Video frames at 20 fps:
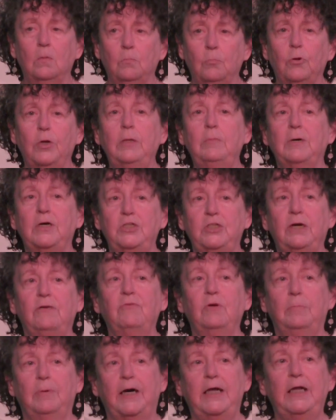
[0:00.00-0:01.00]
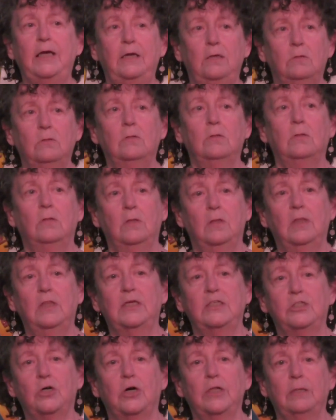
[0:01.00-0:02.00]
Pretty much everybody
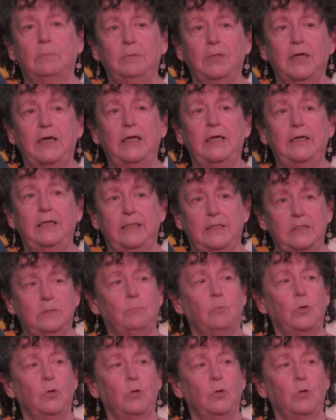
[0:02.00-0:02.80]
that's on the planet at this